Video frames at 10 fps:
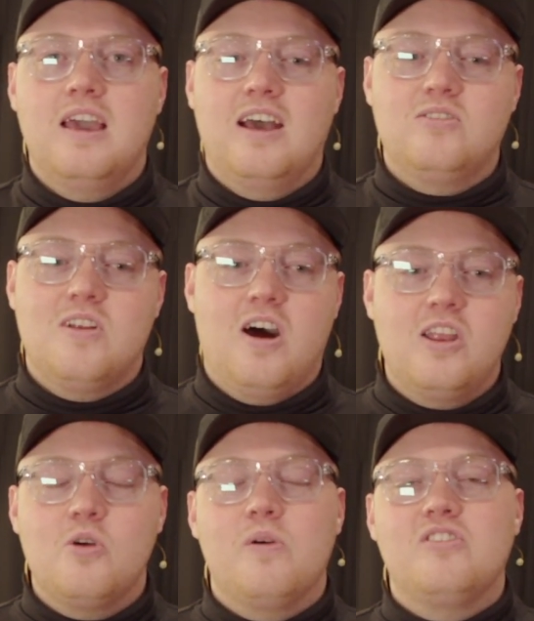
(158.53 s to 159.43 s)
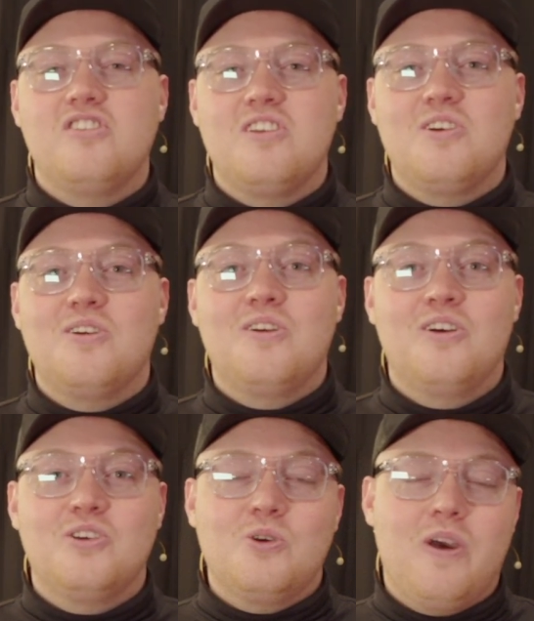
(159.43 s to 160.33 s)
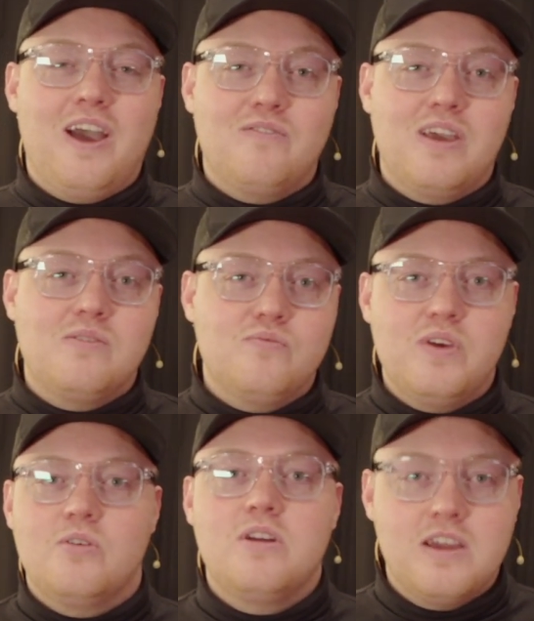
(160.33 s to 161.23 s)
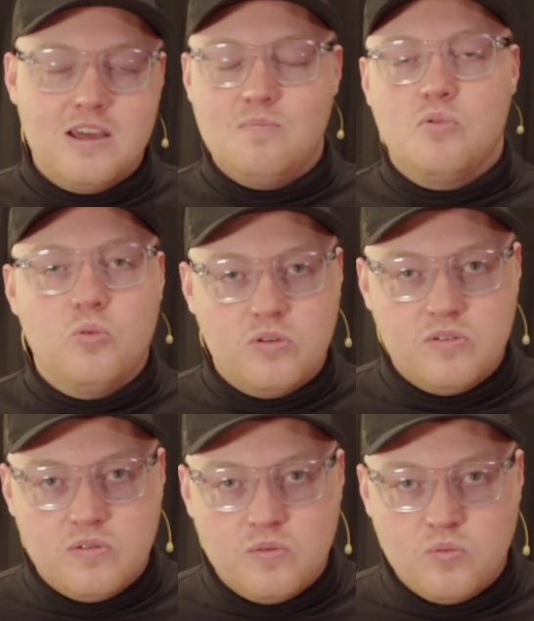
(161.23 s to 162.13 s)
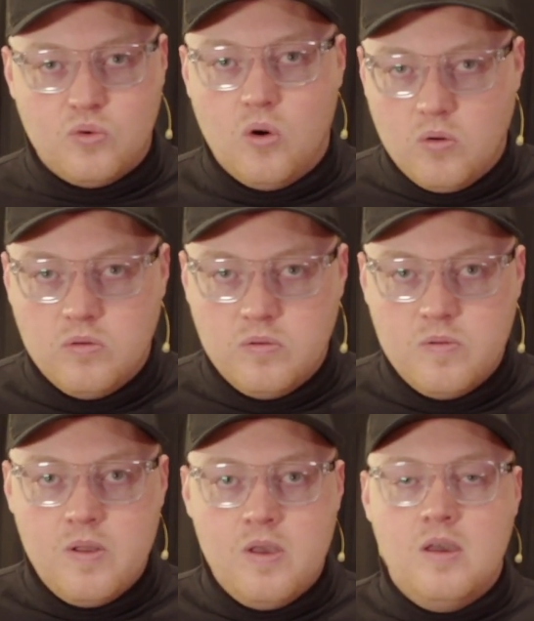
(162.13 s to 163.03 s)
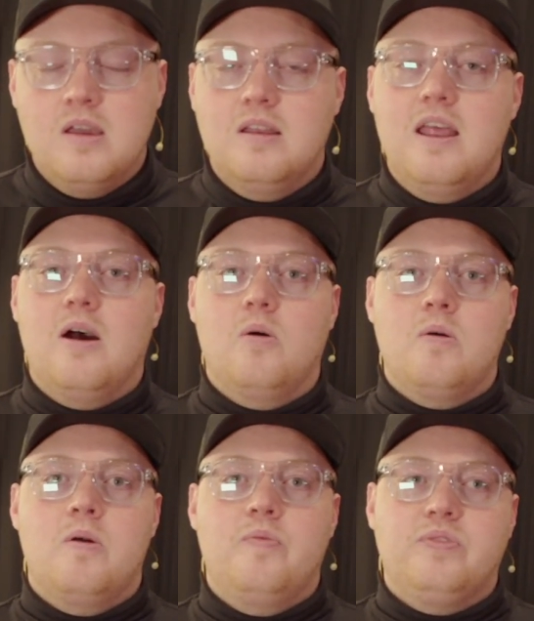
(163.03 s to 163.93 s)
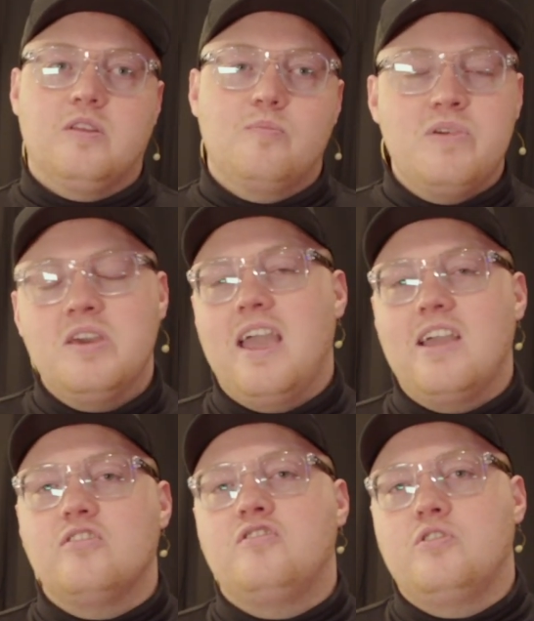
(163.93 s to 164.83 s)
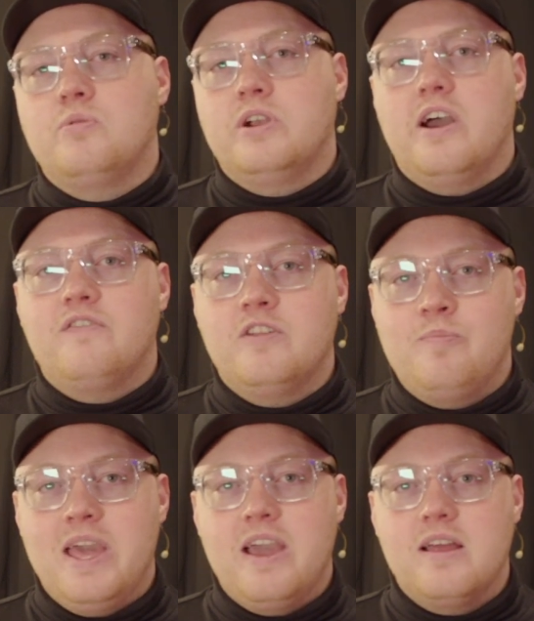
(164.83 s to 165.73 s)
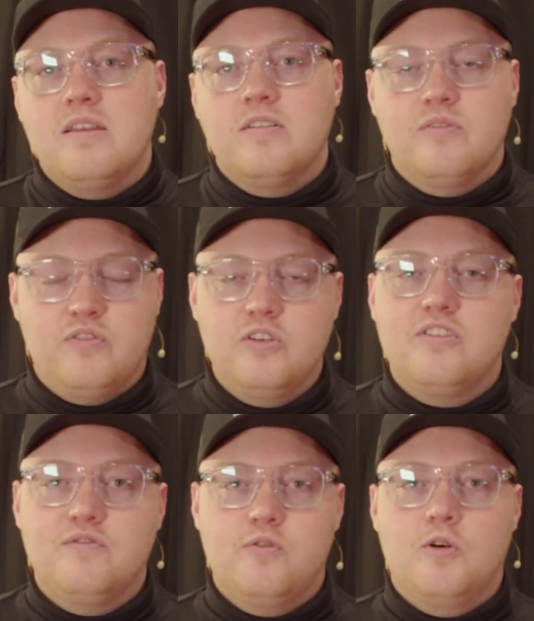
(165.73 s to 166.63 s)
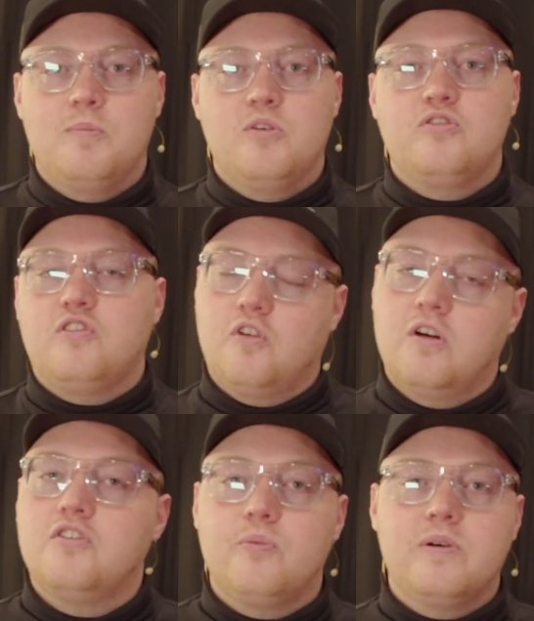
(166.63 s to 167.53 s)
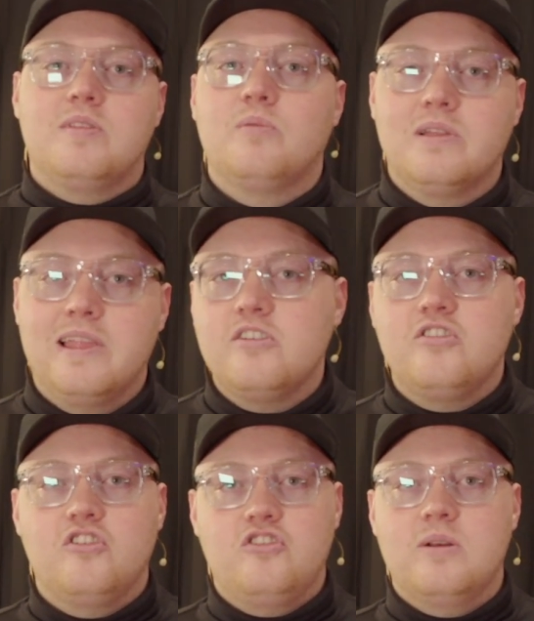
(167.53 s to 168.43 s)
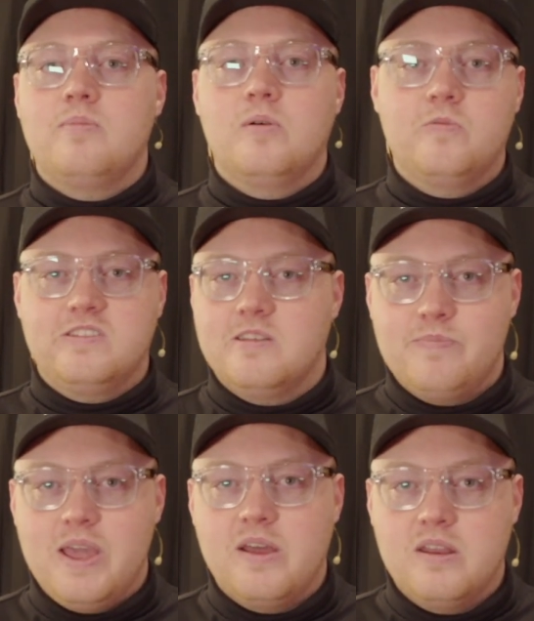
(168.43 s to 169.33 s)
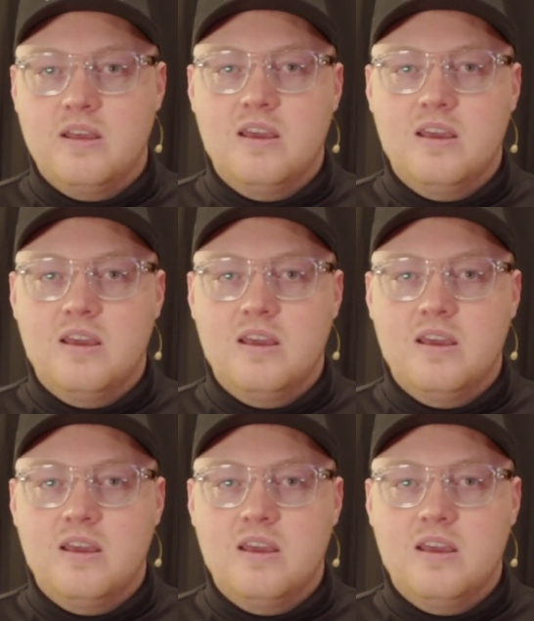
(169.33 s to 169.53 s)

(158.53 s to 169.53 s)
As an audio engineer, you have a very important role. Now, being a steward of the band, first and foremost, starts with the relationship with the band.